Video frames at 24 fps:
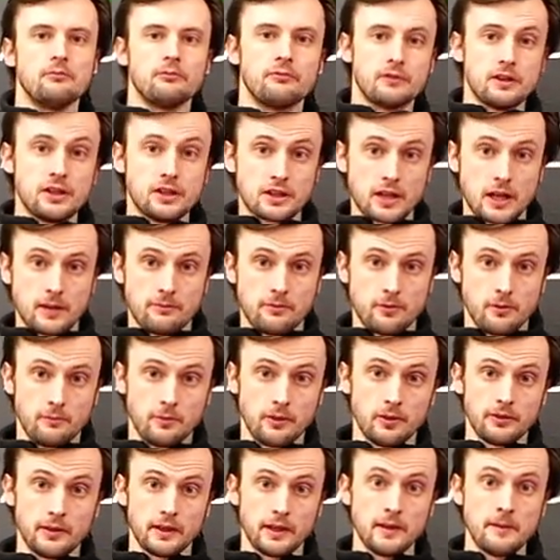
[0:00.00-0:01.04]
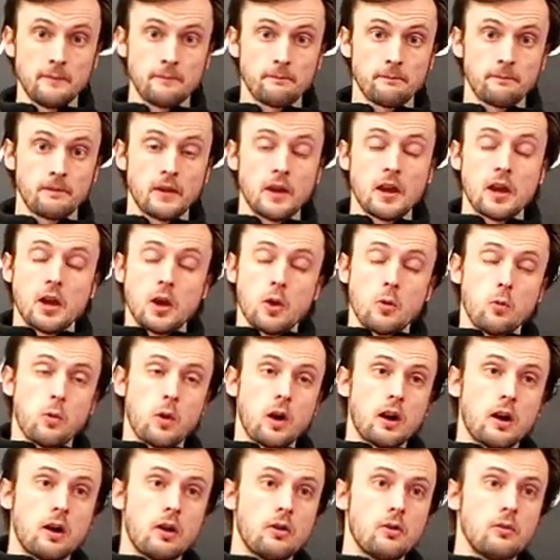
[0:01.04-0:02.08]
reshape your body,
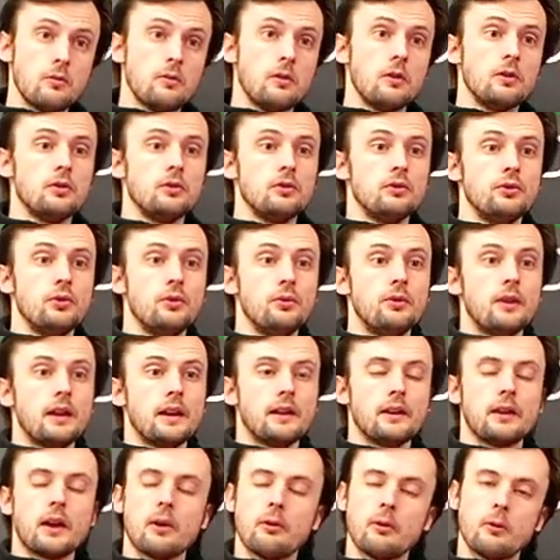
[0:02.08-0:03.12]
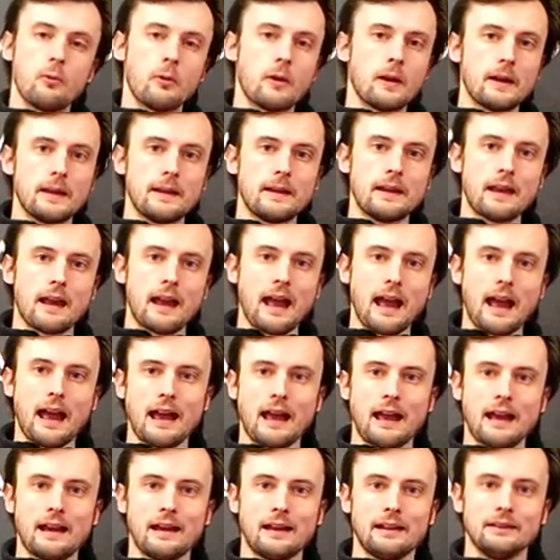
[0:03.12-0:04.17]
while you then go away
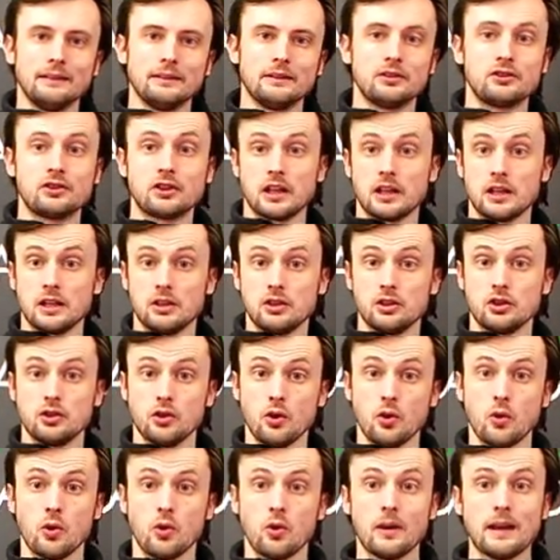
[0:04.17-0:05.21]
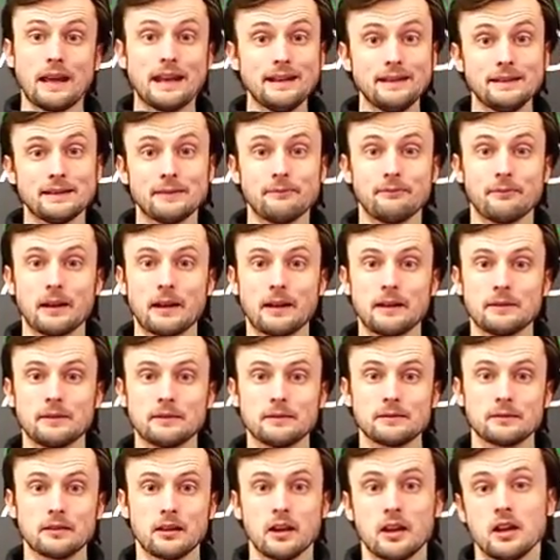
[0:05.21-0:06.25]
and change your eating
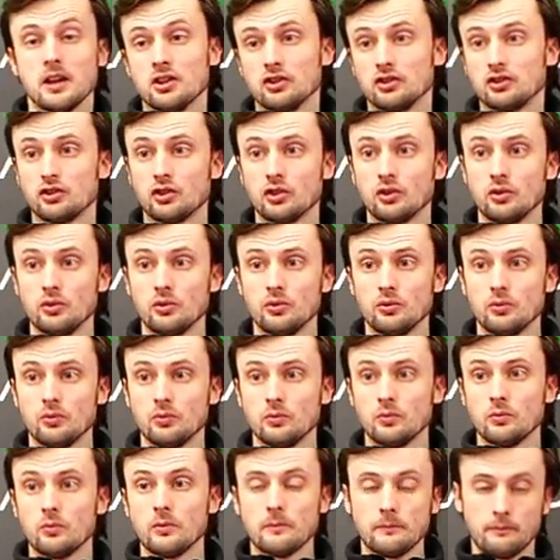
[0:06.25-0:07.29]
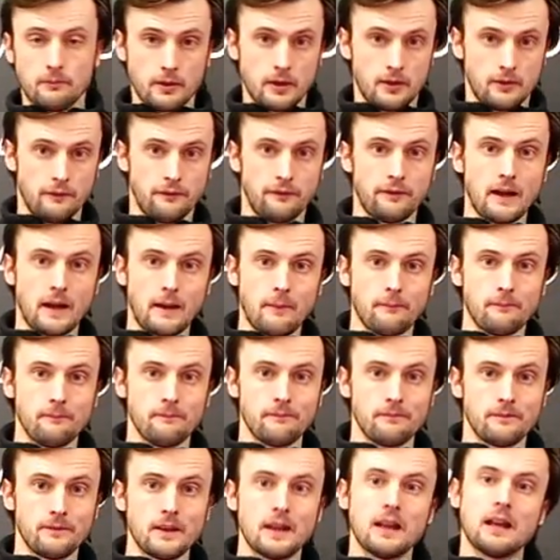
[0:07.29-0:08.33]
patterns to burn fat.
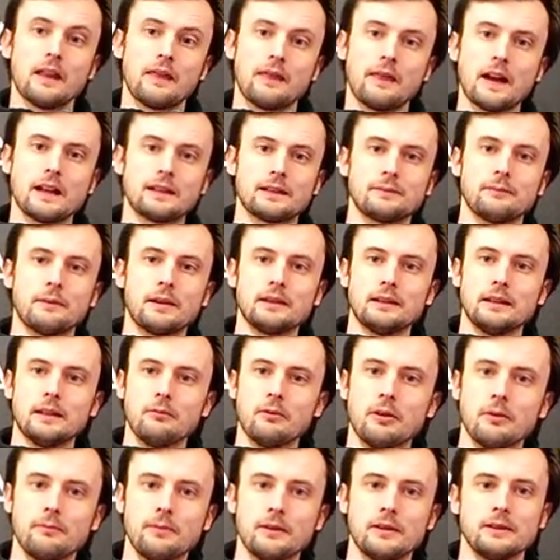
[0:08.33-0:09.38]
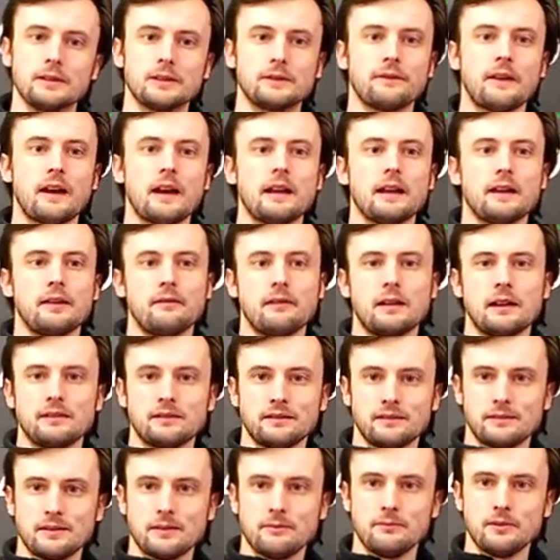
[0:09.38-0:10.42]
That's mainly what burns fat. It creates a
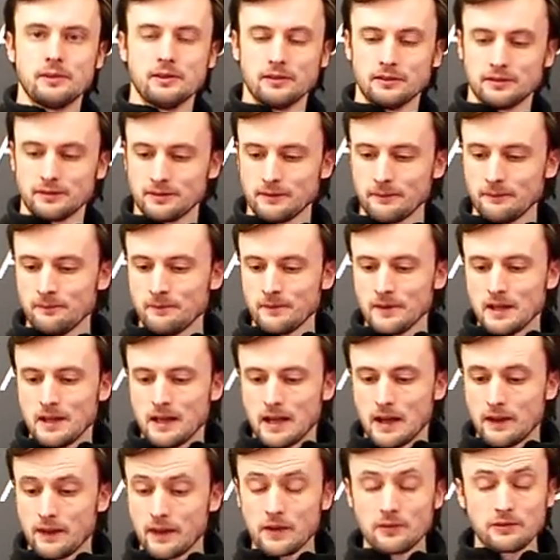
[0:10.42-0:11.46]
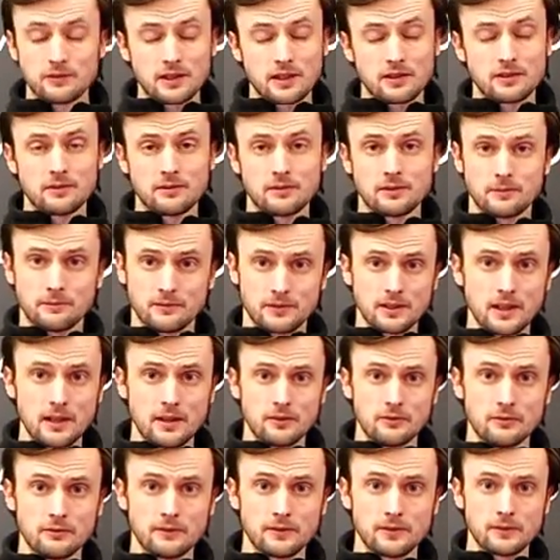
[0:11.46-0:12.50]
stimulus. And those sessions
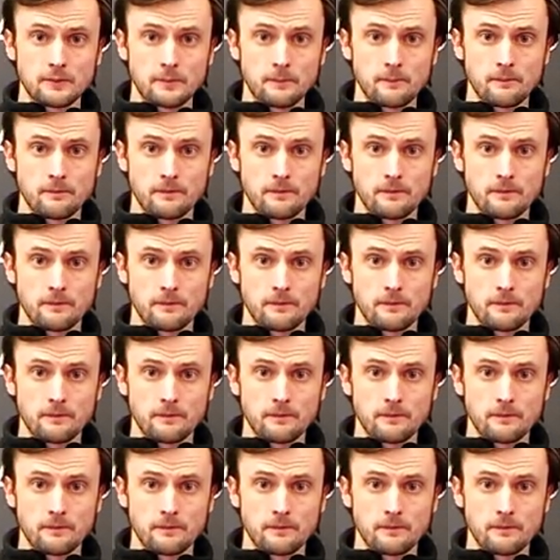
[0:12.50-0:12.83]
themselves